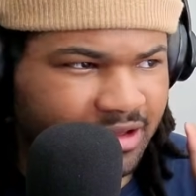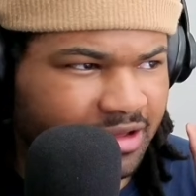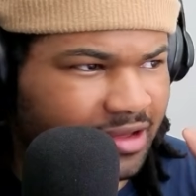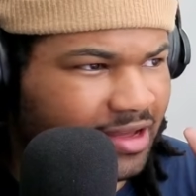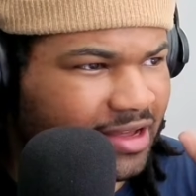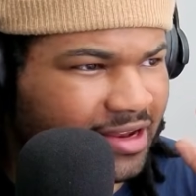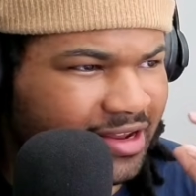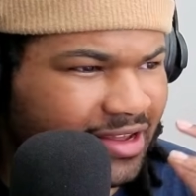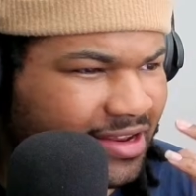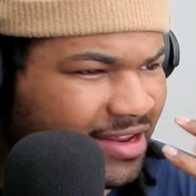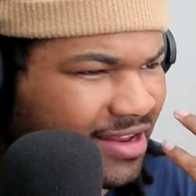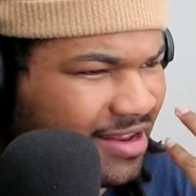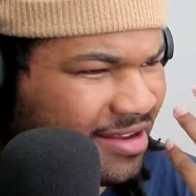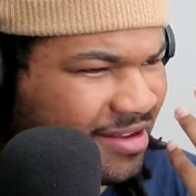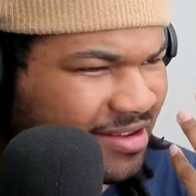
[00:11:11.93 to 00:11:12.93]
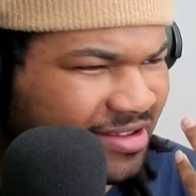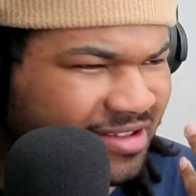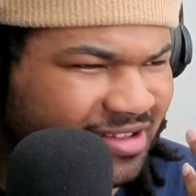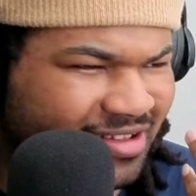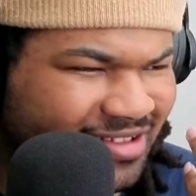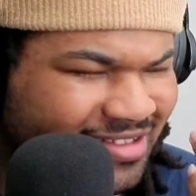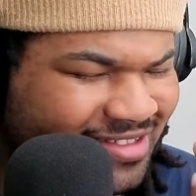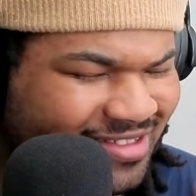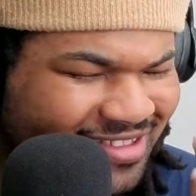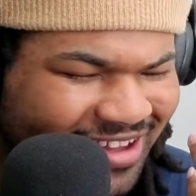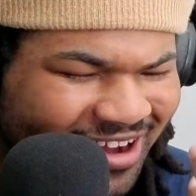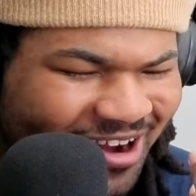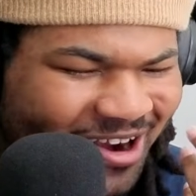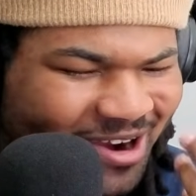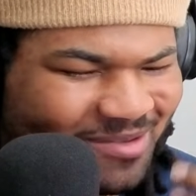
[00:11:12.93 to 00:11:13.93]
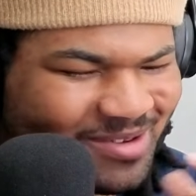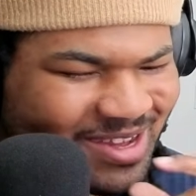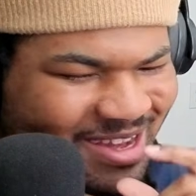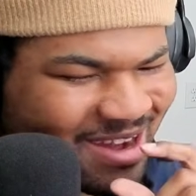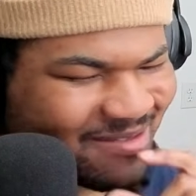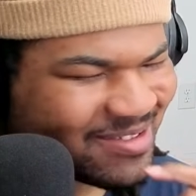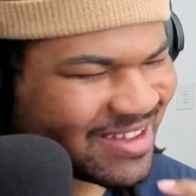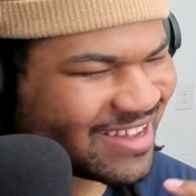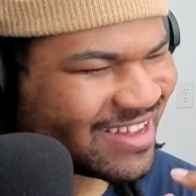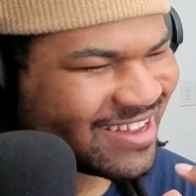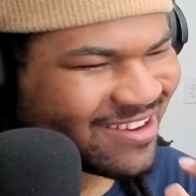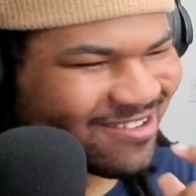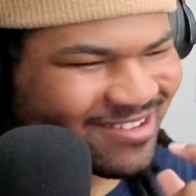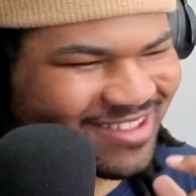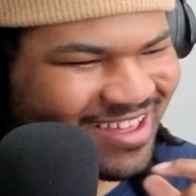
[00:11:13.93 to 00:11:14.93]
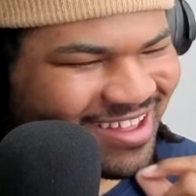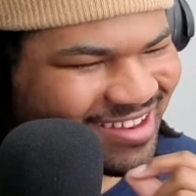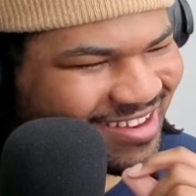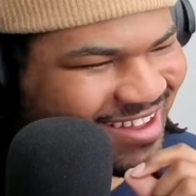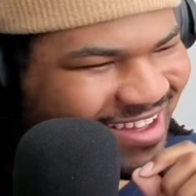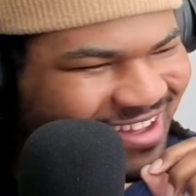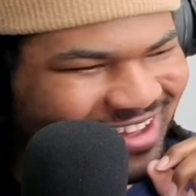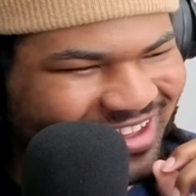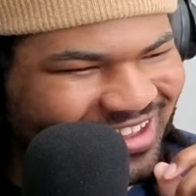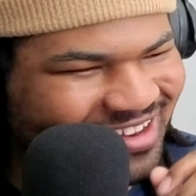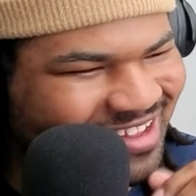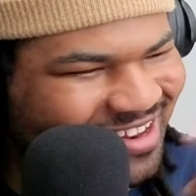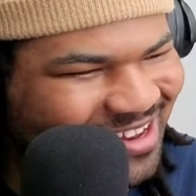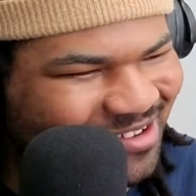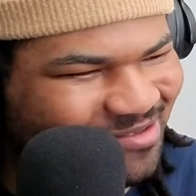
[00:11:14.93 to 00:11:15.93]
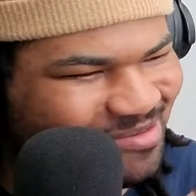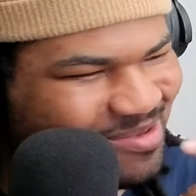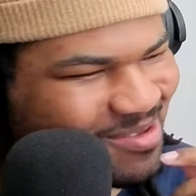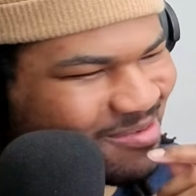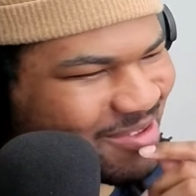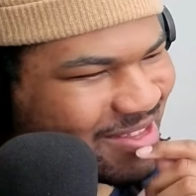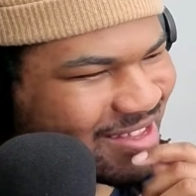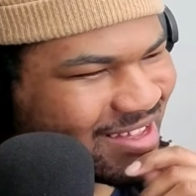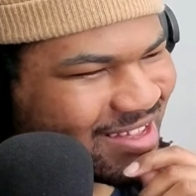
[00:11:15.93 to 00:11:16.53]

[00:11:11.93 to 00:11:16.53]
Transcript: And then the harmony coming in on that line and then repeat with it.